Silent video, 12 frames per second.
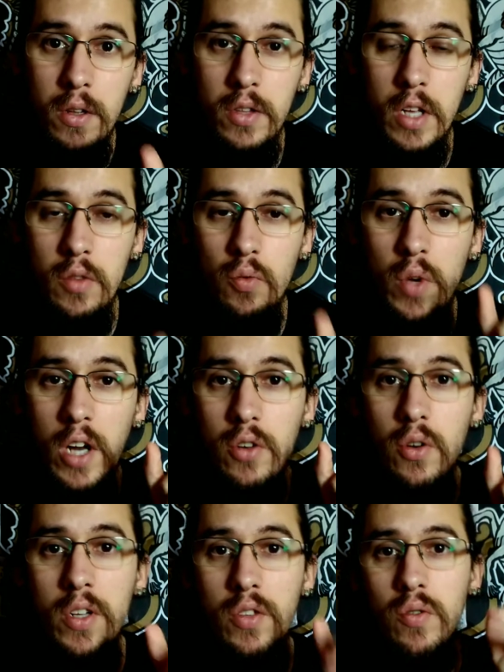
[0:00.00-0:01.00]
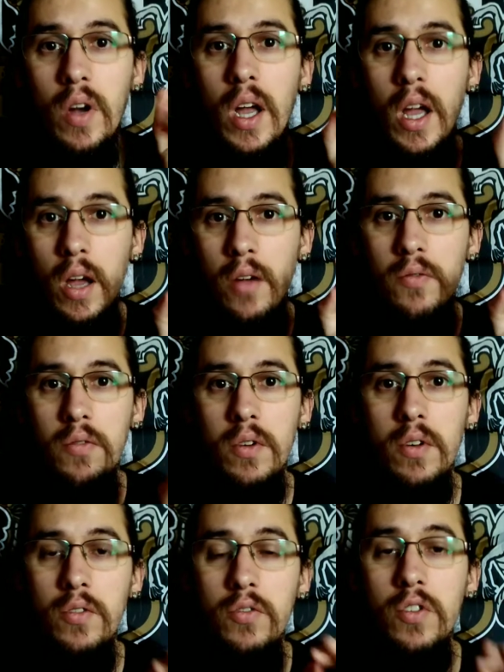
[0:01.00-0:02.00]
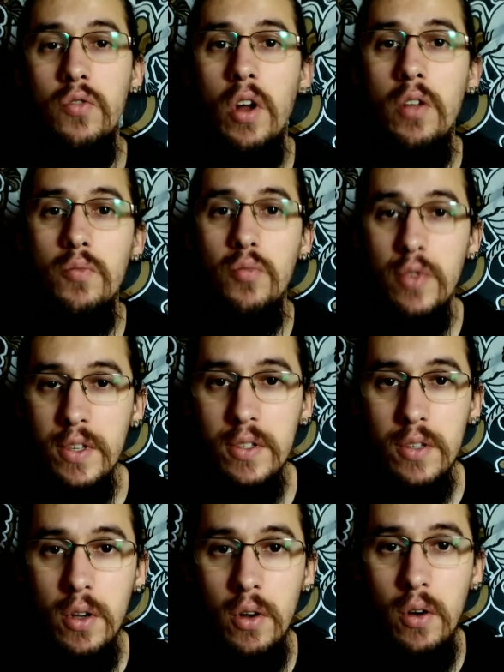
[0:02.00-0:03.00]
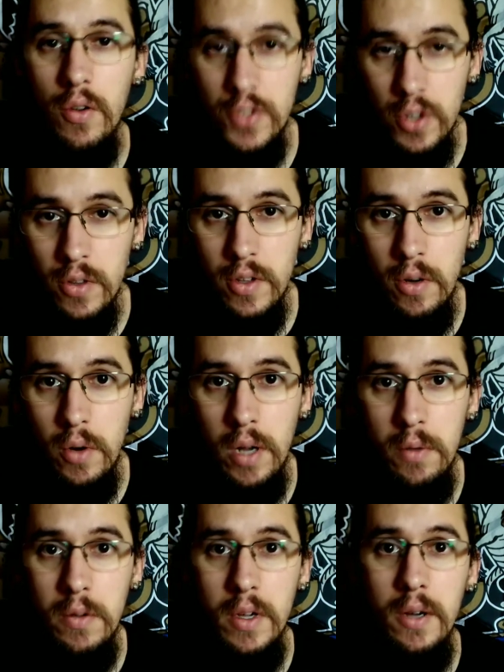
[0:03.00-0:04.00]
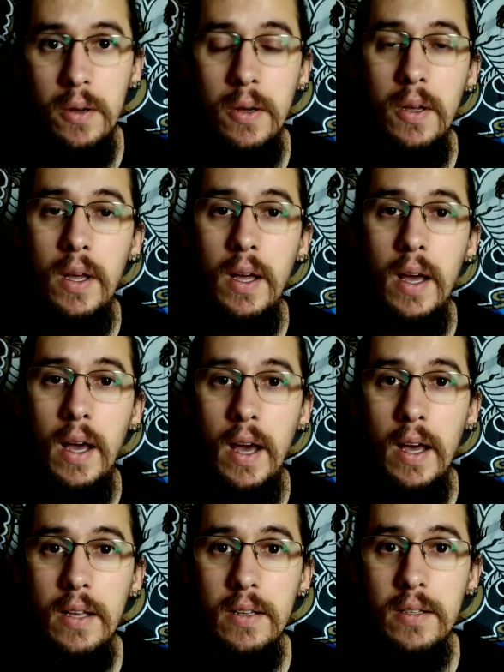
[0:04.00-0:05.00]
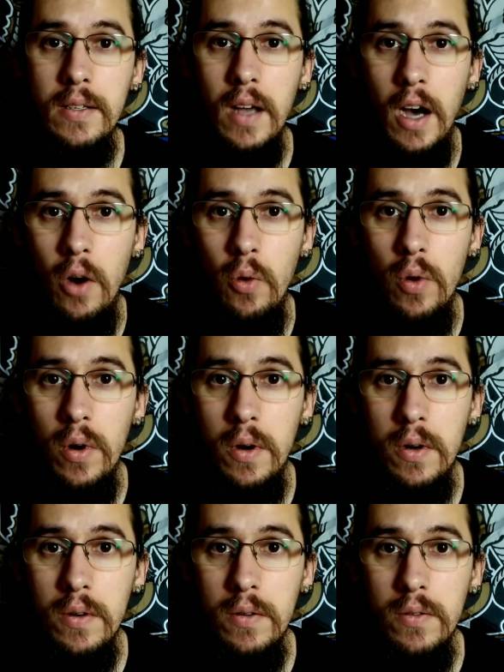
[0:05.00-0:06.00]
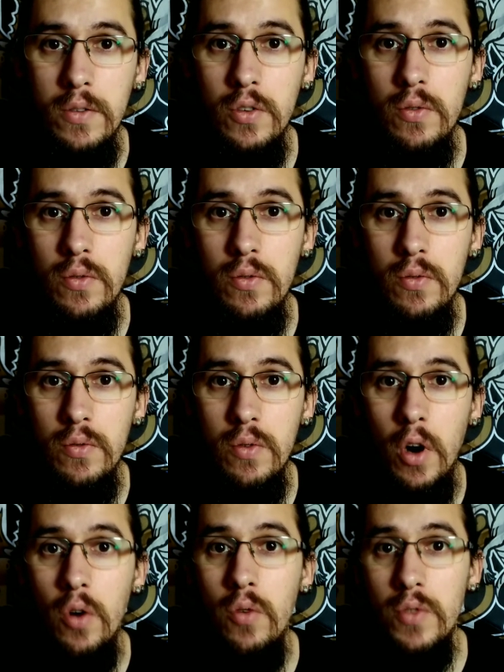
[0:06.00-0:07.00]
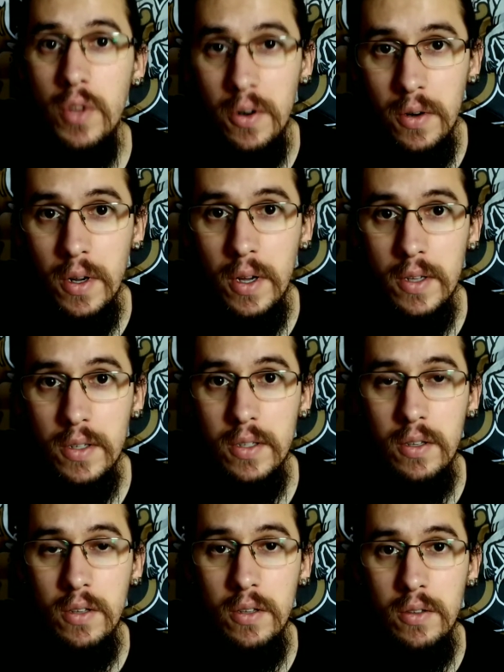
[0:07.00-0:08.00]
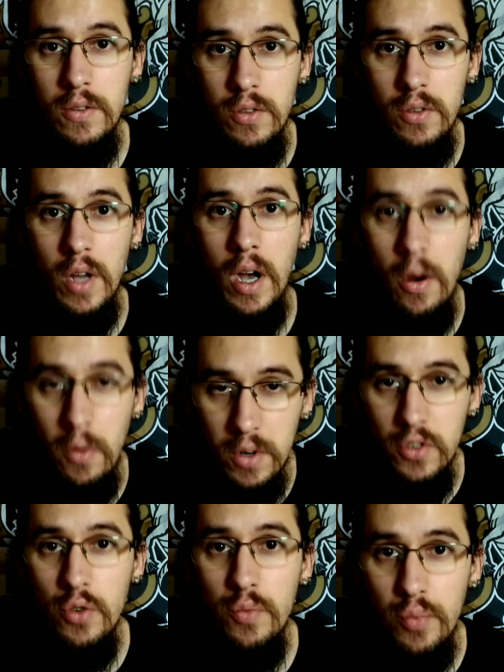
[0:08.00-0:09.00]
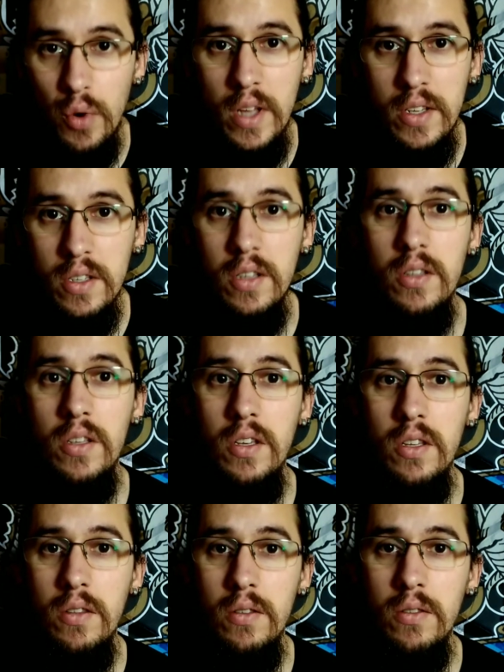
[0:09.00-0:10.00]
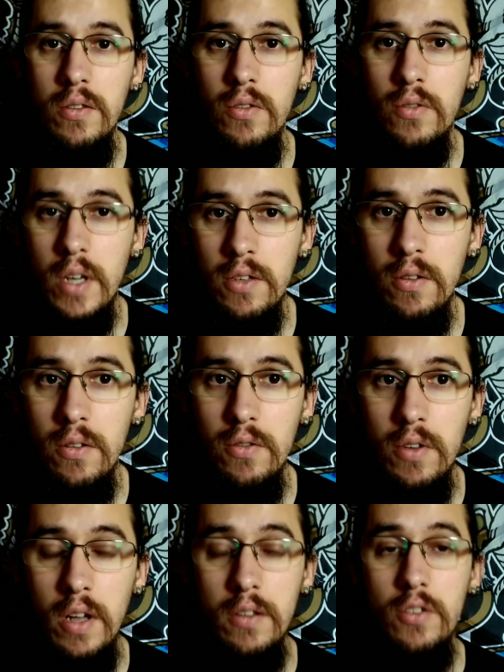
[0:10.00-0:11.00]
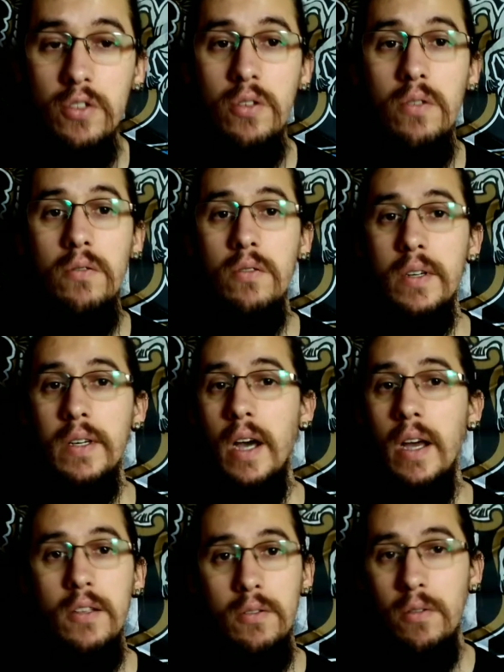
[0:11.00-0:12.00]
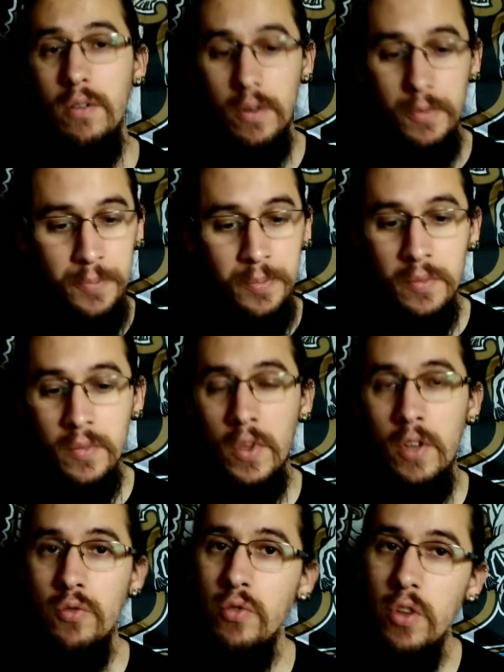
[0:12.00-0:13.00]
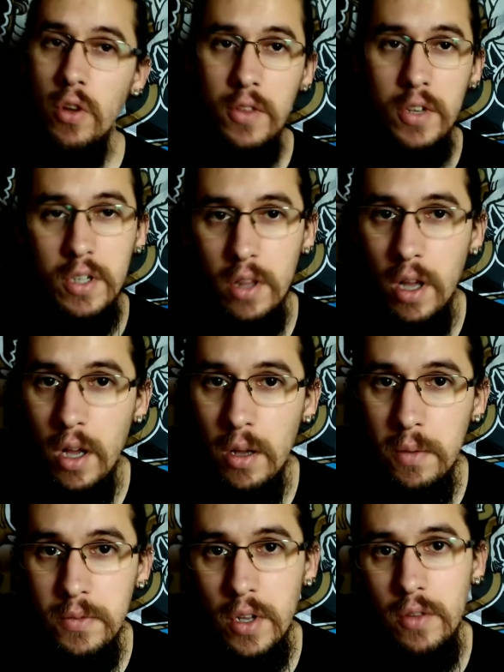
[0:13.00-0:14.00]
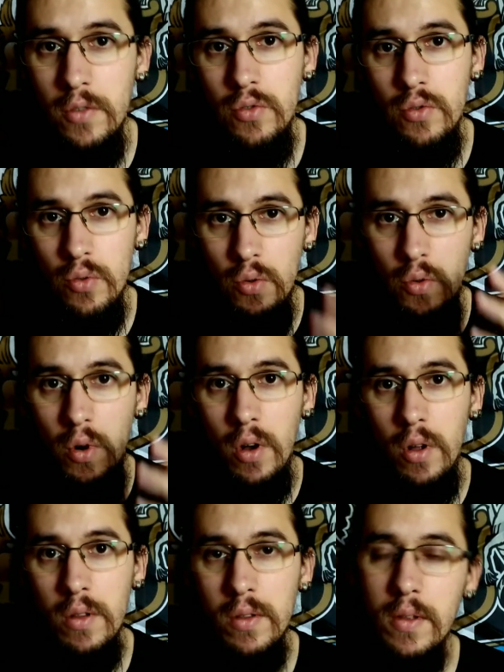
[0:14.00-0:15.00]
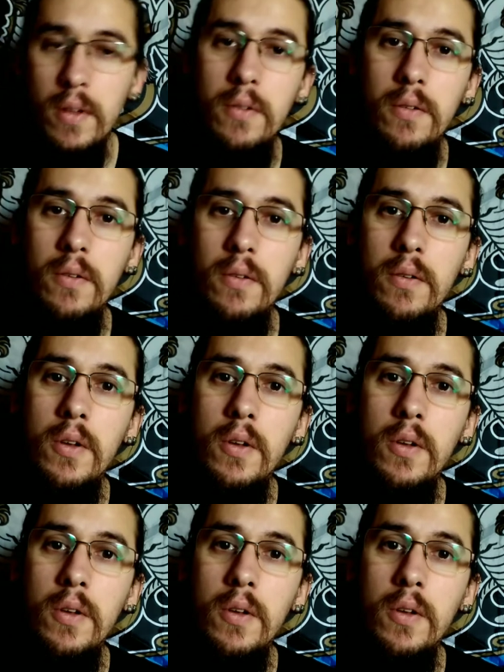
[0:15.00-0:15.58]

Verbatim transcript: that we are going to have the Crown Prince of Saudi Arabia as our new owner, as the our new president in Newcastle United. So, guys, look to the other clubs and to all the,